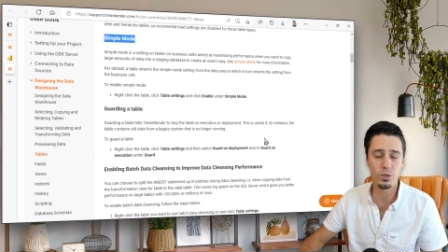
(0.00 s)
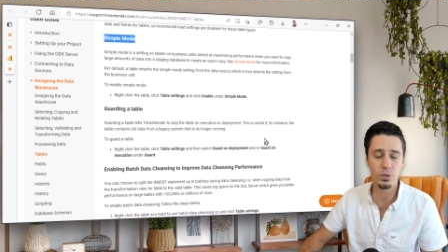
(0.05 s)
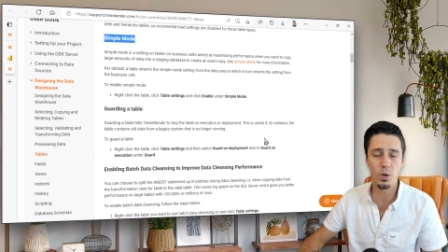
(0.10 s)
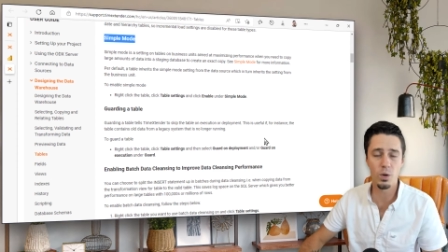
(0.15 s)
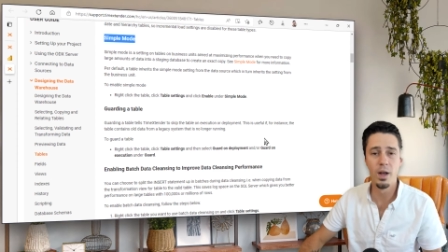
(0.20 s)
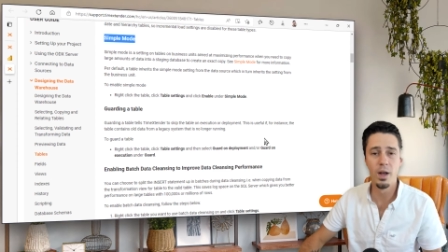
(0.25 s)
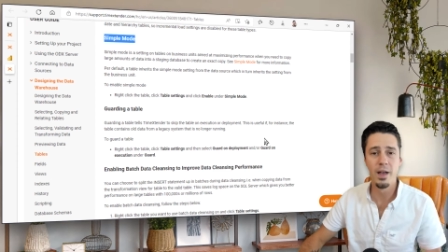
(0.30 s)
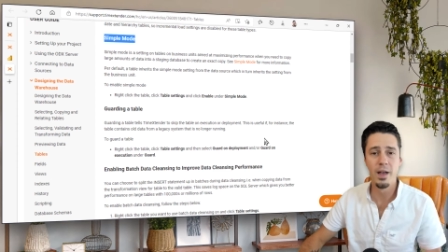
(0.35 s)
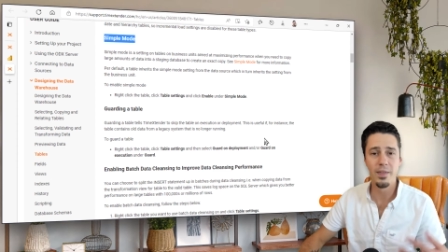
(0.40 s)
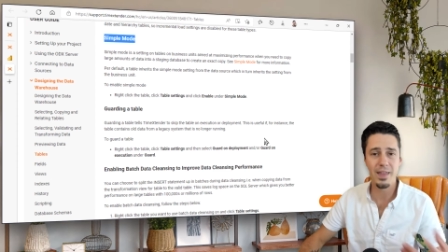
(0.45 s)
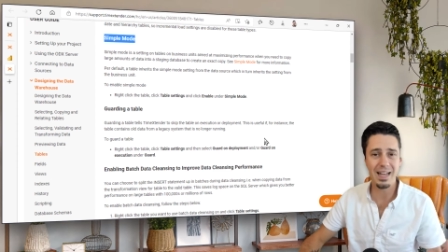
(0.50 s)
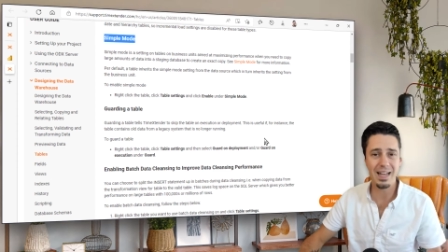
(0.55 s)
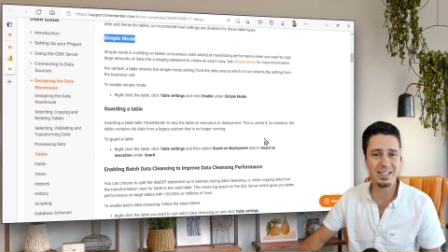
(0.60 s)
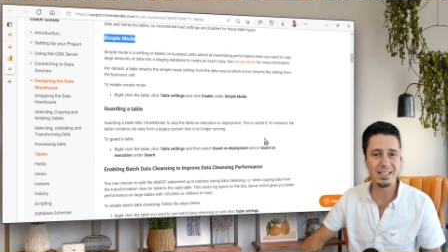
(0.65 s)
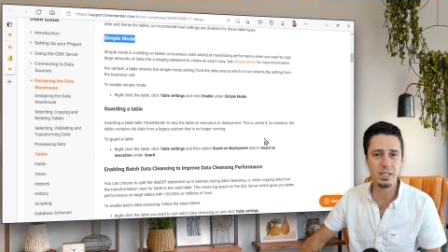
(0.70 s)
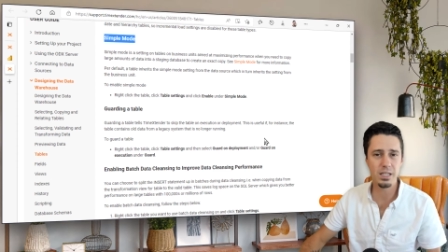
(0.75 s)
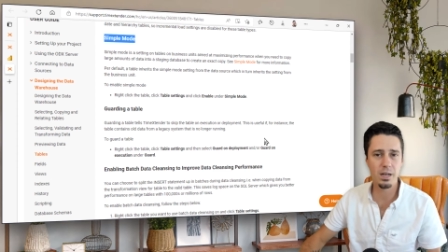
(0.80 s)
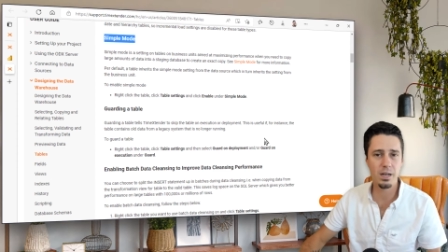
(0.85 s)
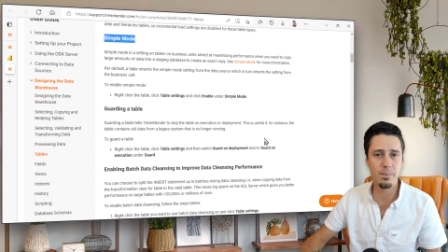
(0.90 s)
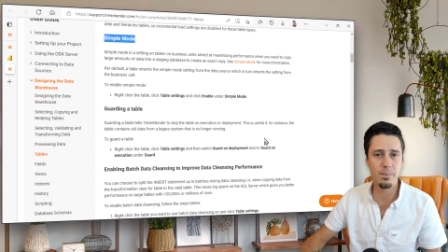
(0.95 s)
So
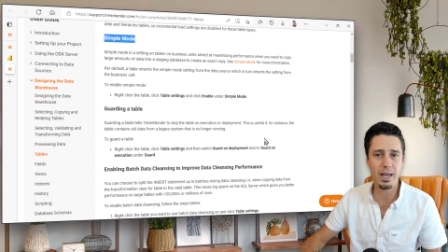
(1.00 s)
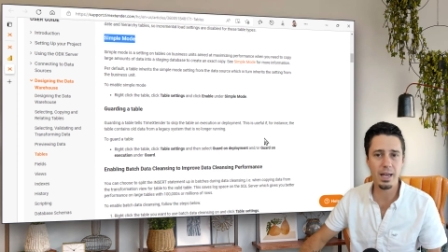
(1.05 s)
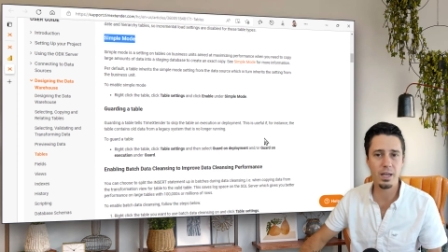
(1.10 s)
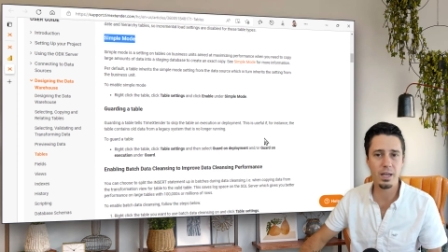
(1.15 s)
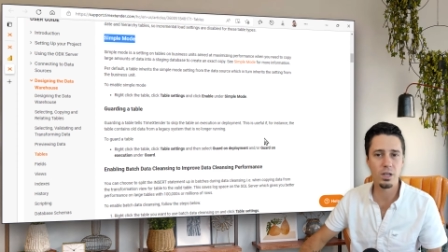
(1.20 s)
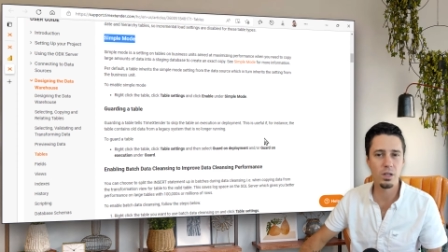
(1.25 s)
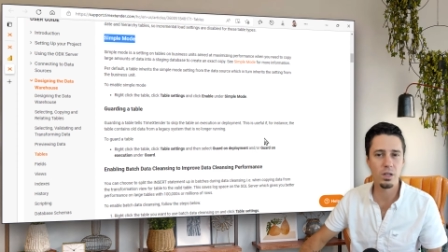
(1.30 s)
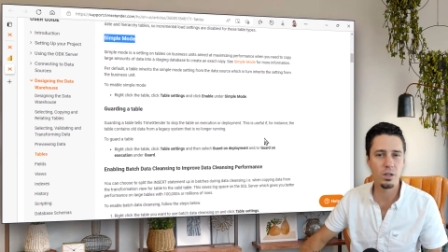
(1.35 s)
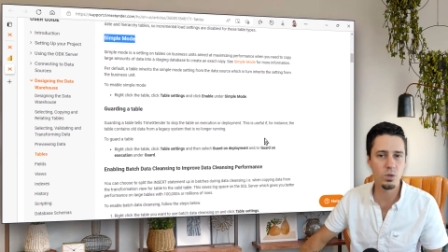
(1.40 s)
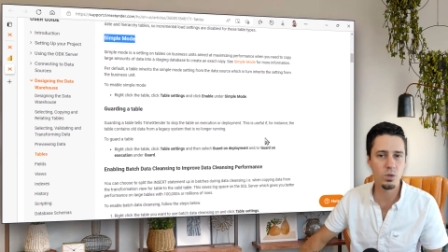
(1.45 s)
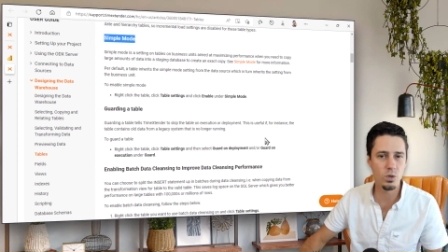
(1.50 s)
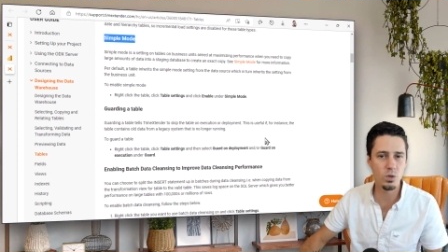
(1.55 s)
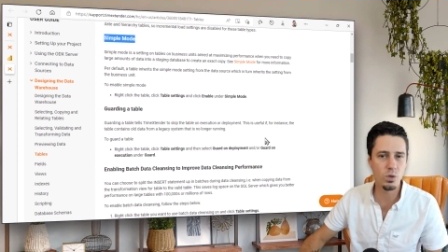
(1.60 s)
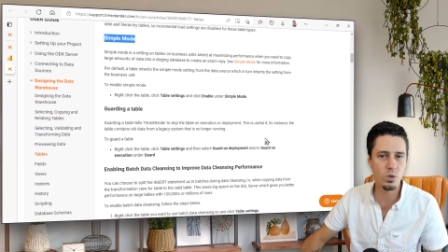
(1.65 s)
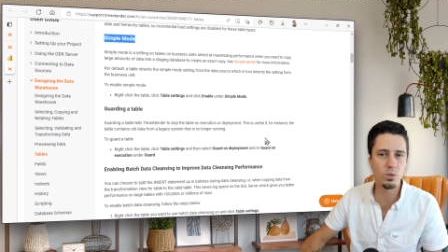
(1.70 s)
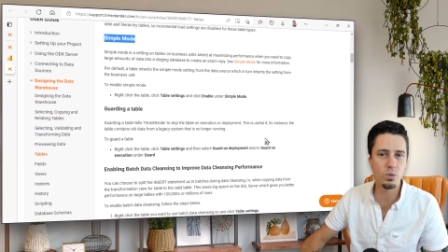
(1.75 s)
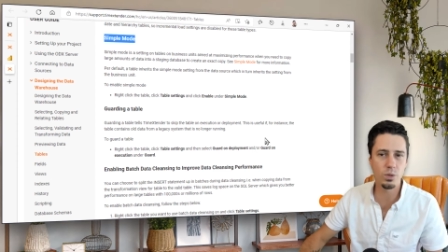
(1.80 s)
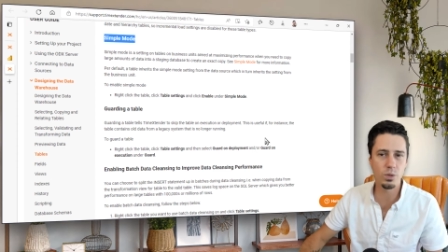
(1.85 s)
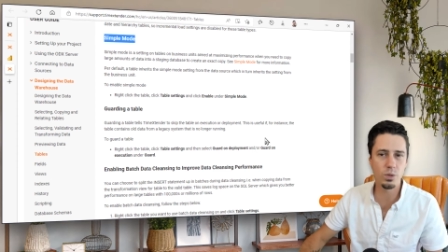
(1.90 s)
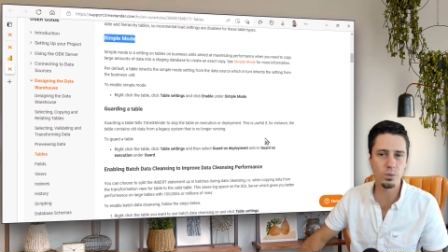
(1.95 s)
that's going to make
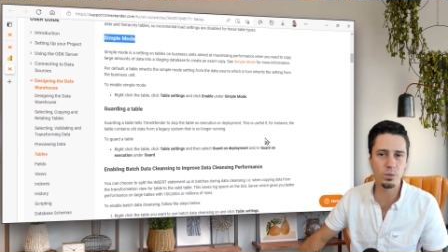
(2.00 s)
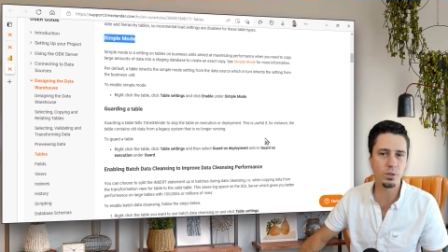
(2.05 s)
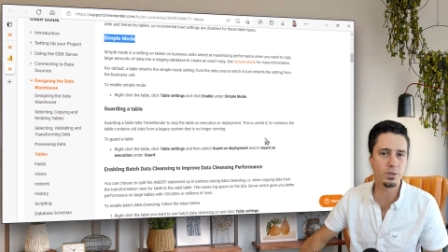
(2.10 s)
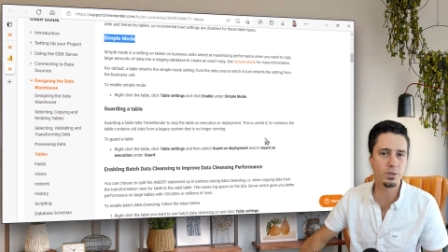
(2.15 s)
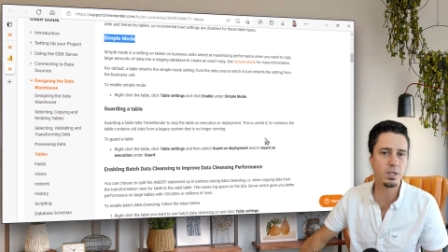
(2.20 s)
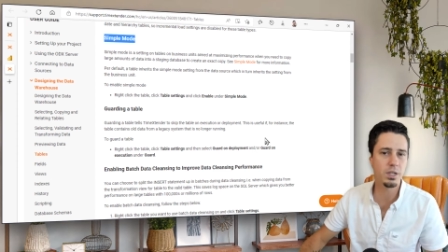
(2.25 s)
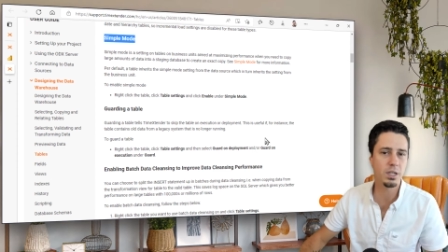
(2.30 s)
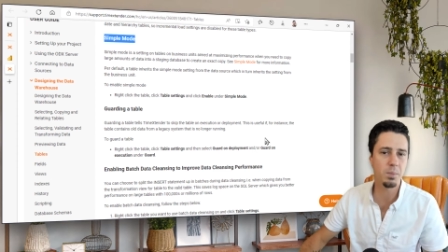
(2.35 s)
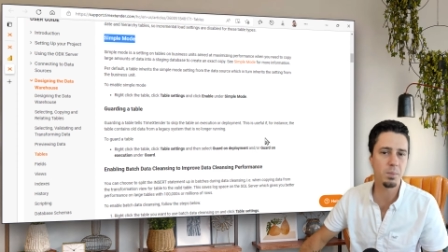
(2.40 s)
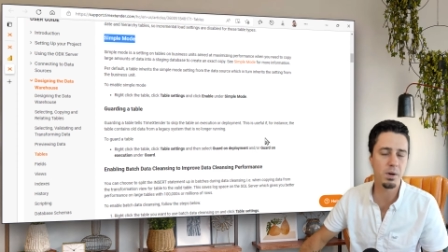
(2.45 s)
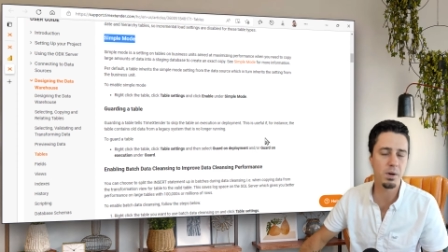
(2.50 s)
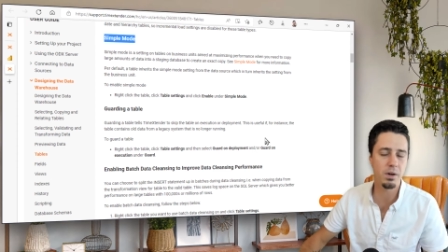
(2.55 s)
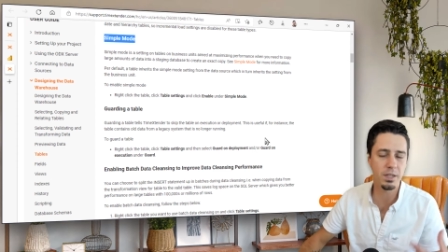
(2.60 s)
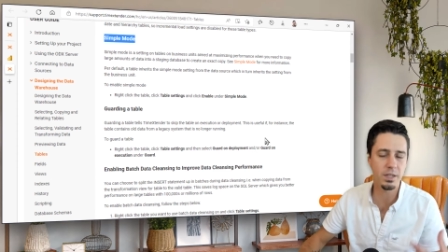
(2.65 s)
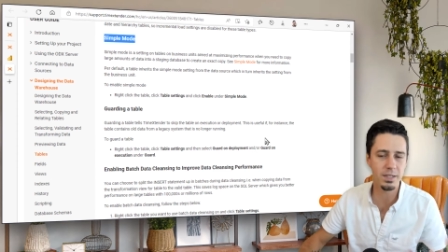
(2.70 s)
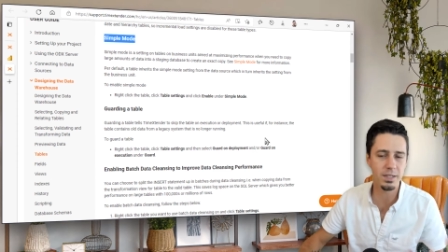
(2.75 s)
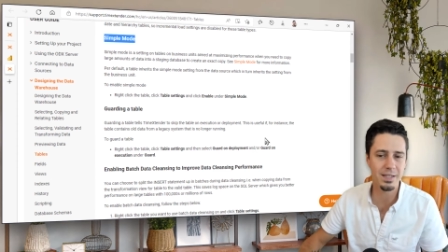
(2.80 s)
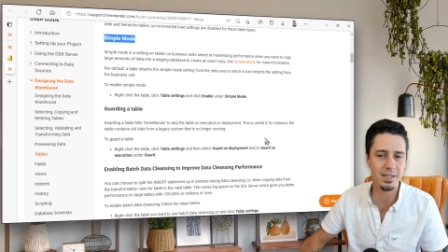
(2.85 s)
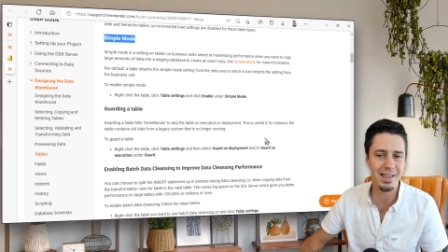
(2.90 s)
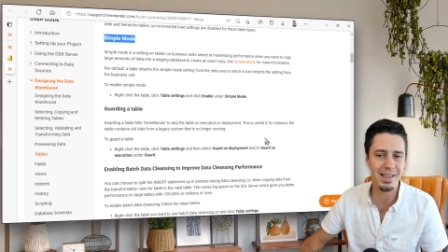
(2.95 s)
new users'
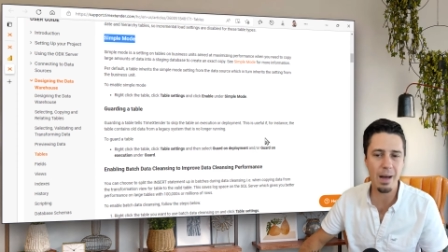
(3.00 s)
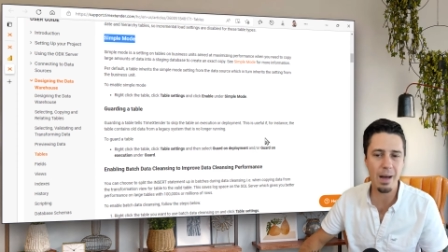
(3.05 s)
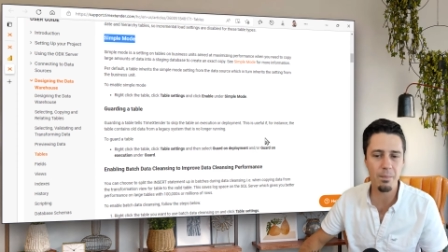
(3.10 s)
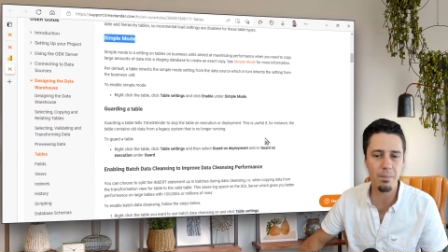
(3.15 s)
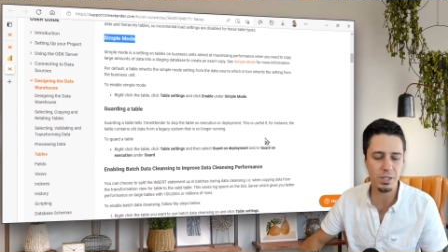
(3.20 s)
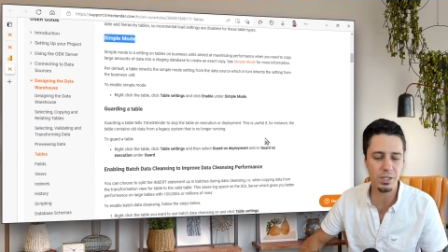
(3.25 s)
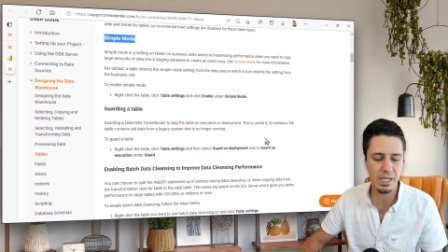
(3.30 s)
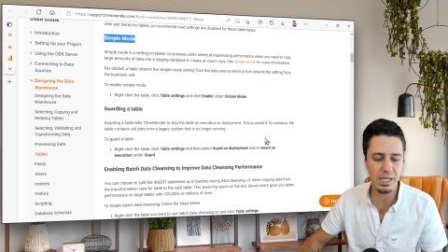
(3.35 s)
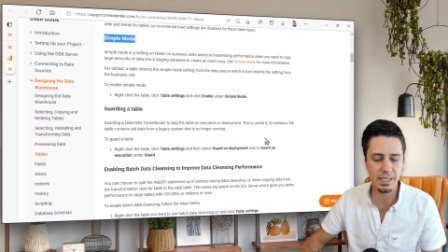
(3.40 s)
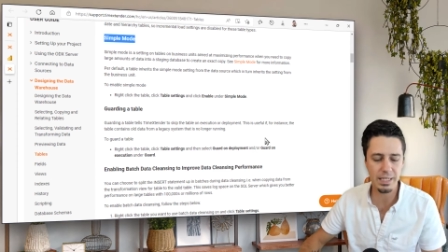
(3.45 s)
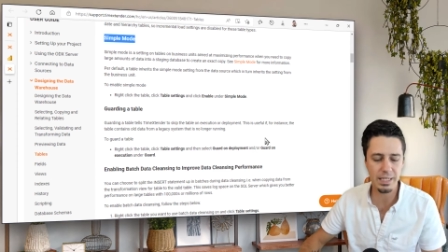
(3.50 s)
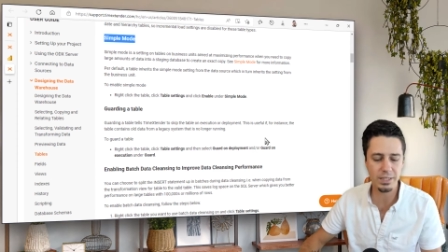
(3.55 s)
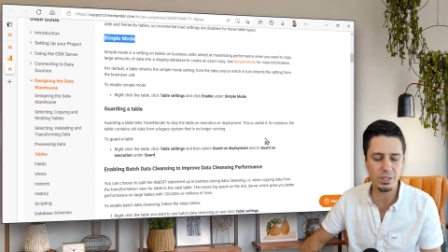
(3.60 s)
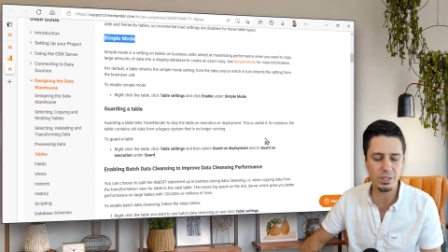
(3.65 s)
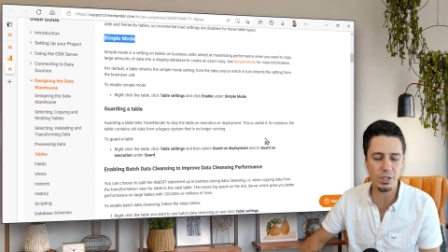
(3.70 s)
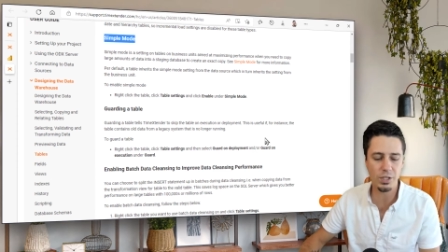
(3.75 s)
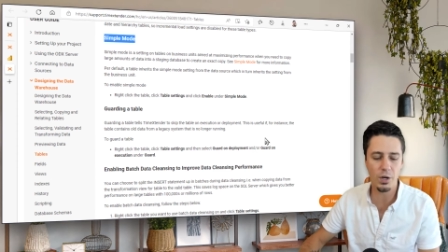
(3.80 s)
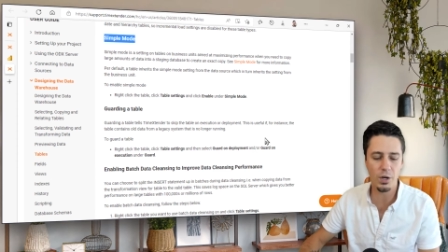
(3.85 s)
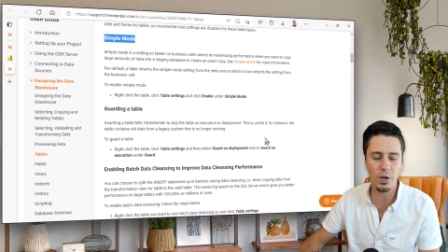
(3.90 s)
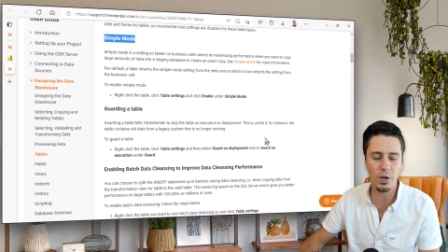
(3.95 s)
experience that much
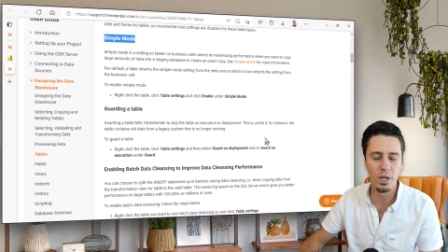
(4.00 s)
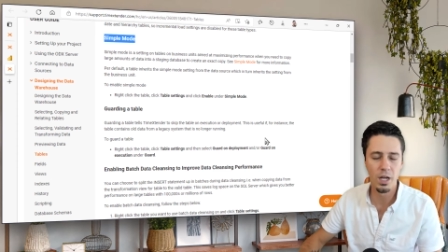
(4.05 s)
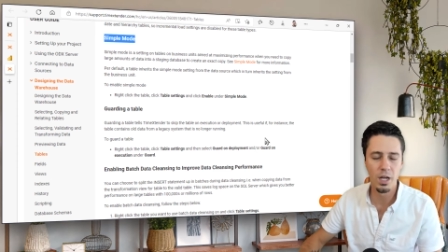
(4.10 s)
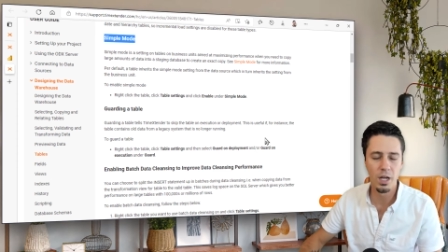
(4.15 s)
easier,